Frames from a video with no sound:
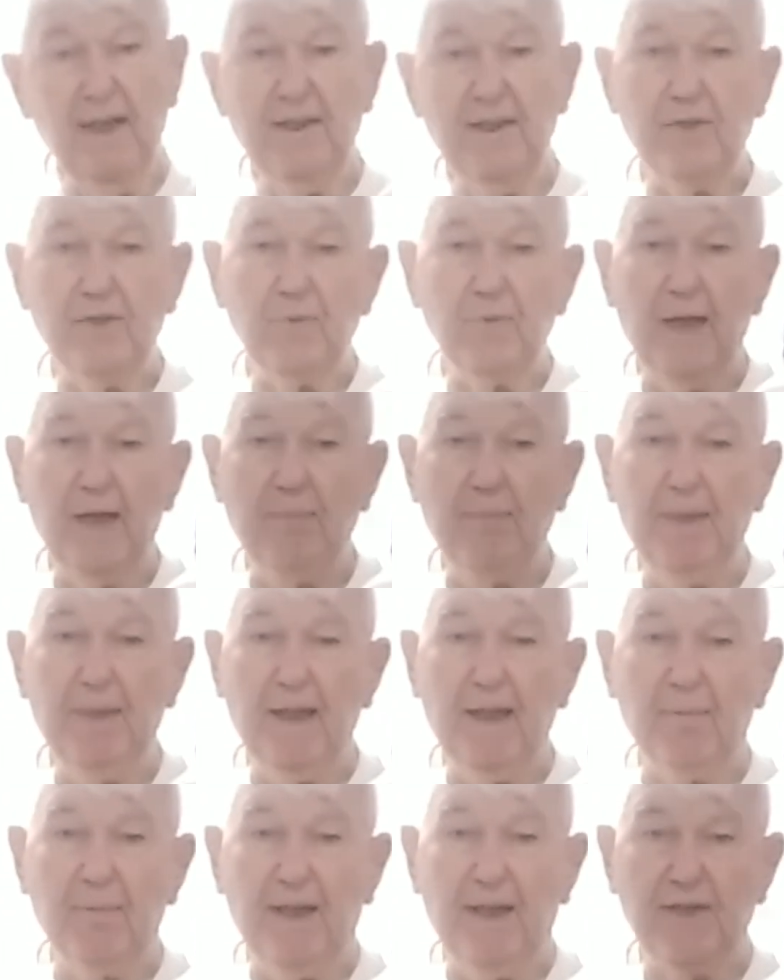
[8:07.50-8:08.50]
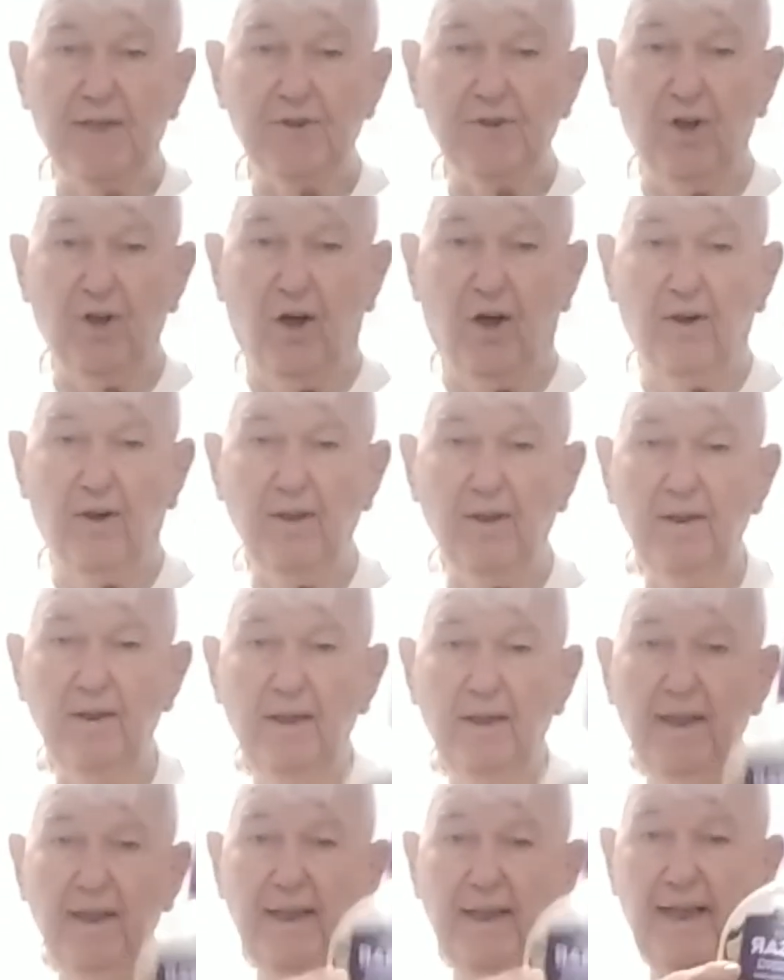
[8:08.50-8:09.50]
This one I pick up at S&R.
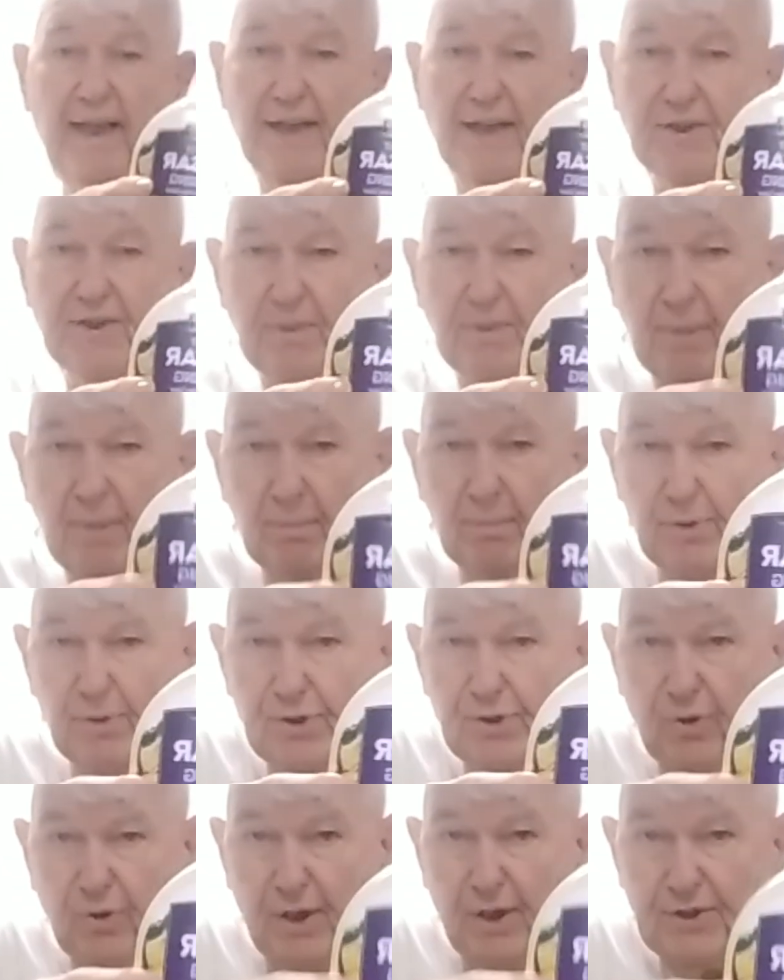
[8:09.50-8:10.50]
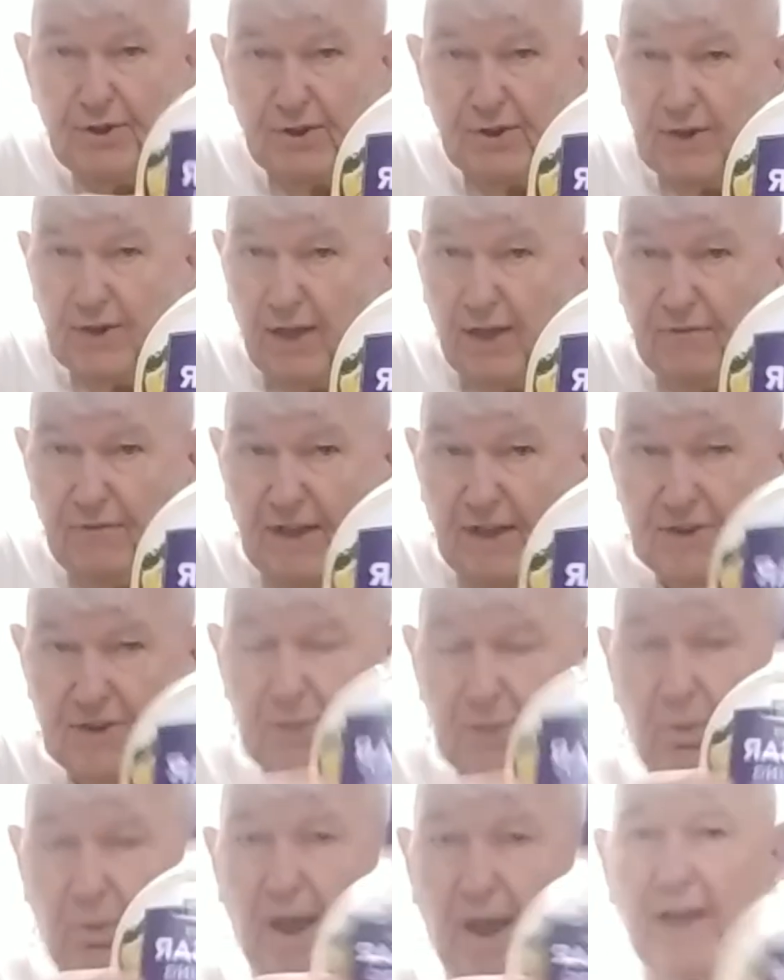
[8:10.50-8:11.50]
It's the member's choice. It's not a
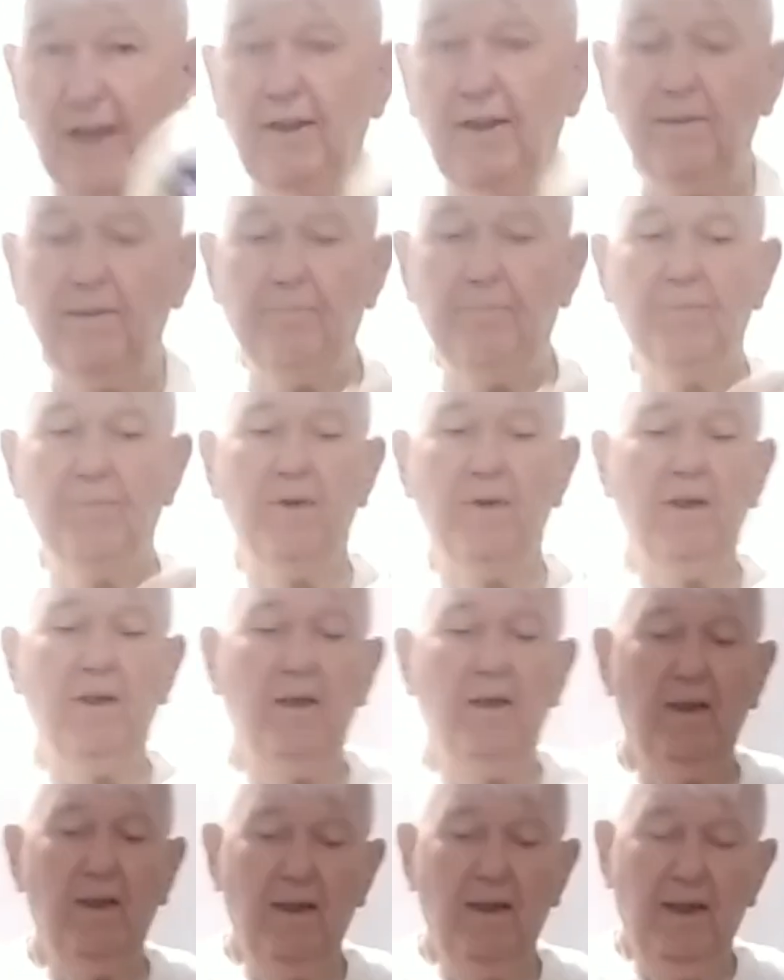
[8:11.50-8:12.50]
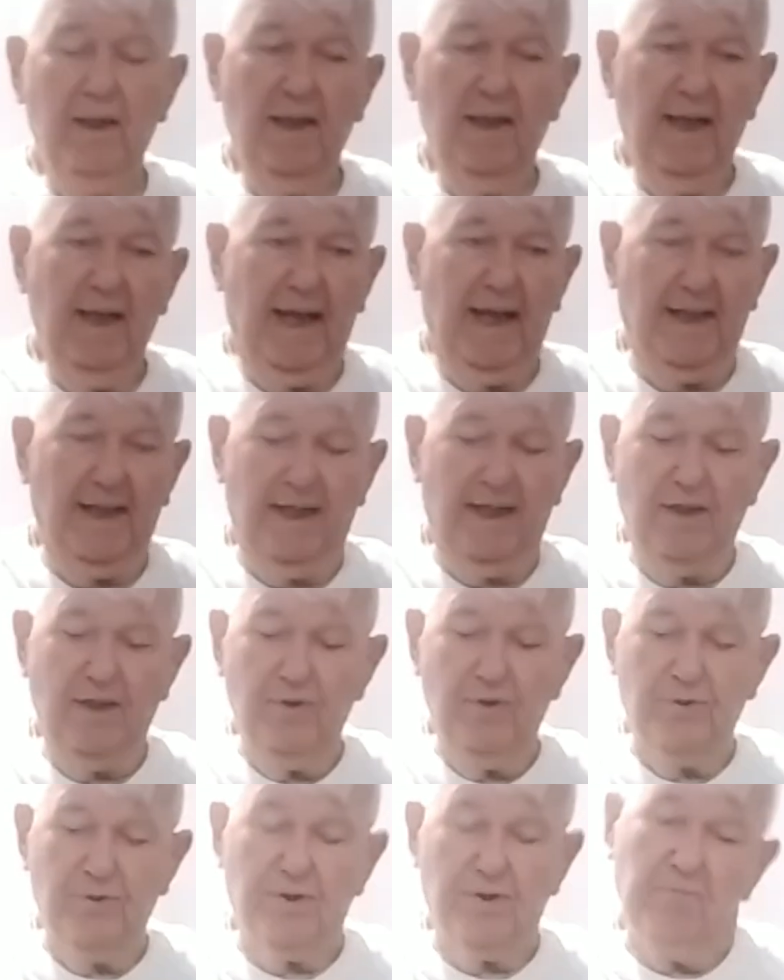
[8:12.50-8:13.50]
fancy brand. And I
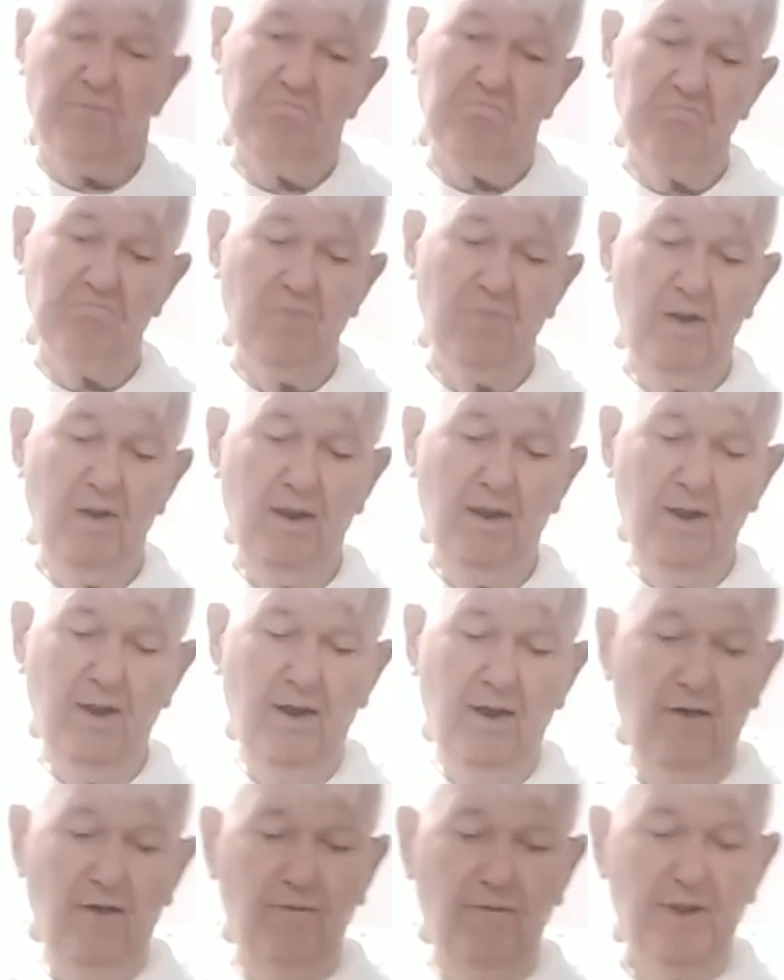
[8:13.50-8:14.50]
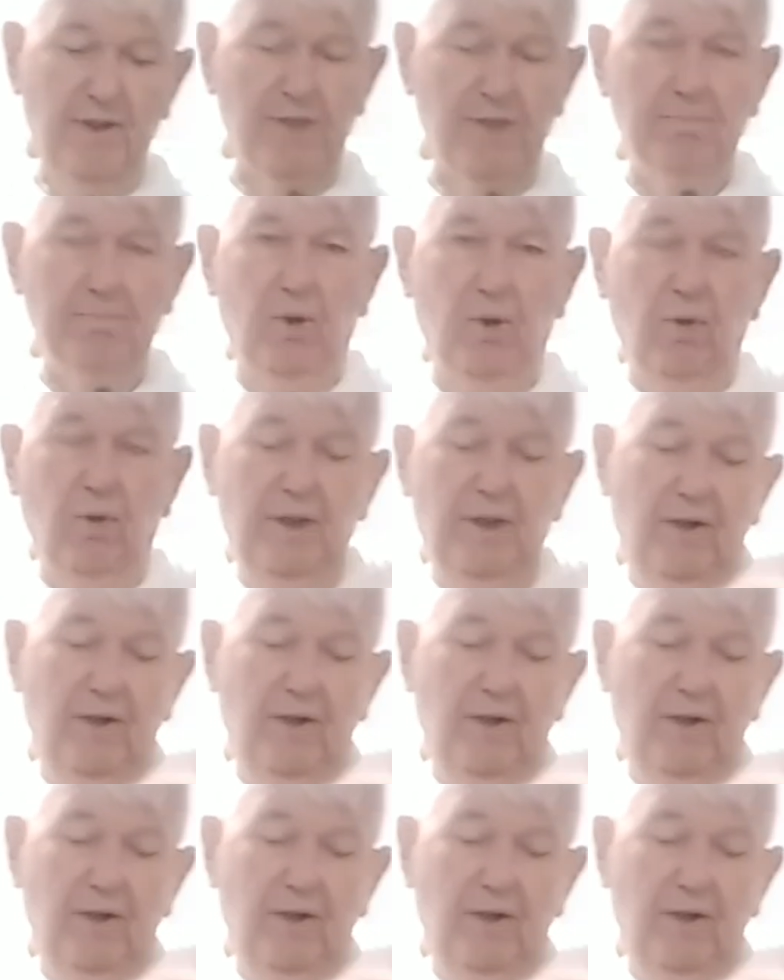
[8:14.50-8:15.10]
use, for this bowl